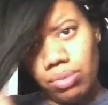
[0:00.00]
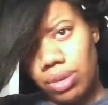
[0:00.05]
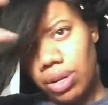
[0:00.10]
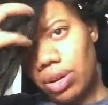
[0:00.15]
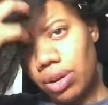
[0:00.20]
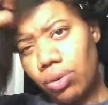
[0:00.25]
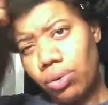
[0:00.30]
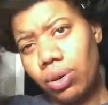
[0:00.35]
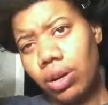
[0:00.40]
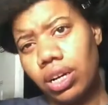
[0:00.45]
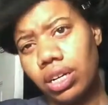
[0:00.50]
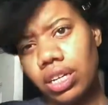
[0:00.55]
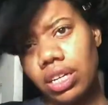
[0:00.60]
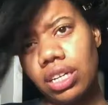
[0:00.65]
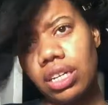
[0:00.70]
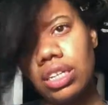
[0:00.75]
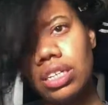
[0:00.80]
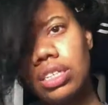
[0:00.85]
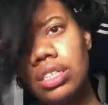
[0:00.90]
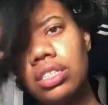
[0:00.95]
and then our
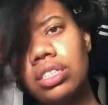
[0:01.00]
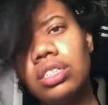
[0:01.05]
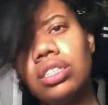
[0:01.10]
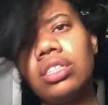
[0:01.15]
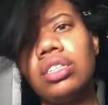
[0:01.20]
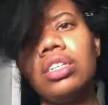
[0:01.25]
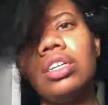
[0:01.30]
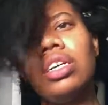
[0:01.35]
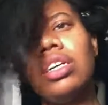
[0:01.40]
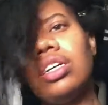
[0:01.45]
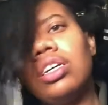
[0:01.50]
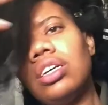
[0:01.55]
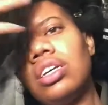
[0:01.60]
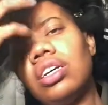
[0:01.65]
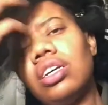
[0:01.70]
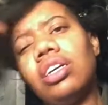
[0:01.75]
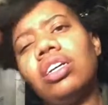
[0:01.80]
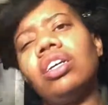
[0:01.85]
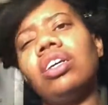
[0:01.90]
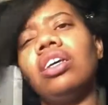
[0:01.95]
walk-in.
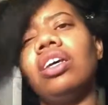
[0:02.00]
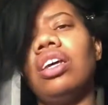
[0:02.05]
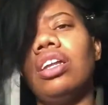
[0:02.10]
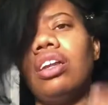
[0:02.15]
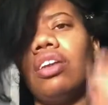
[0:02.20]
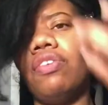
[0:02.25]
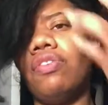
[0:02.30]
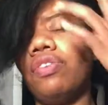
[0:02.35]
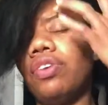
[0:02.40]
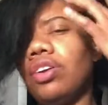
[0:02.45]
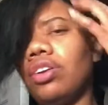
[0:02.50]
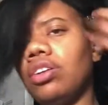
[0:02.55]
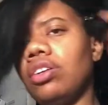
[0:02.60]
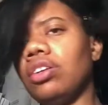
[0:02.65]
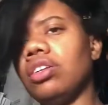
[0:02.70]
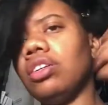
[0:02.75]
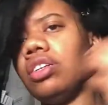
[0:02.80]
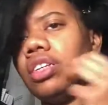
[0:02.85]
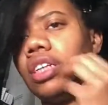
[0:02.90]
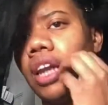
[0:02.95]
And if
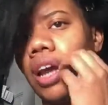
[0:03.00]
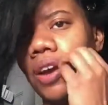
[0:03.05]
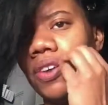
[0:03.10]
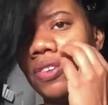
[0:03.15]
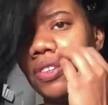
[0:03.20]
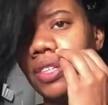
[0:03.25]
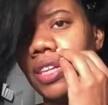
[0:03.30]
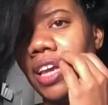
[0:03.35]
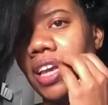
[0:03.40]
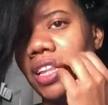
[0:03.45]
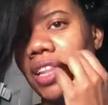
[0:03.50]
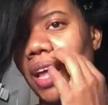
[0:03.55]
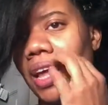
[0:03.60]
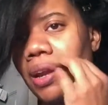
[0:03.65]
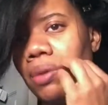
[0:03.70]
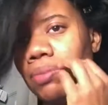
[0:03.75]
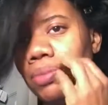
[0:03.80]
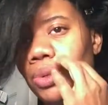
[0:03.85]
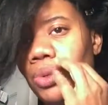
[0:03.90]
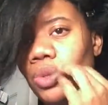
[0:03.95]
you're now saying that
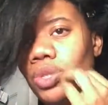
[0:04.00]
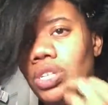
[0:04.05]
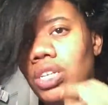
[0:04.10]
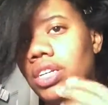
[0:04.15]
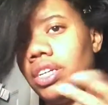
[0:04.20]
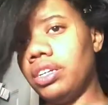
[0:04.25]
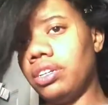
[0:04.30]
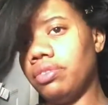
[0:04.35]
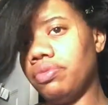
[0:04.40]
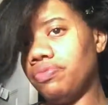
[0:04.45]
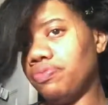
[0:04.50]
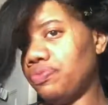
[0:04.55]
I'm bougie,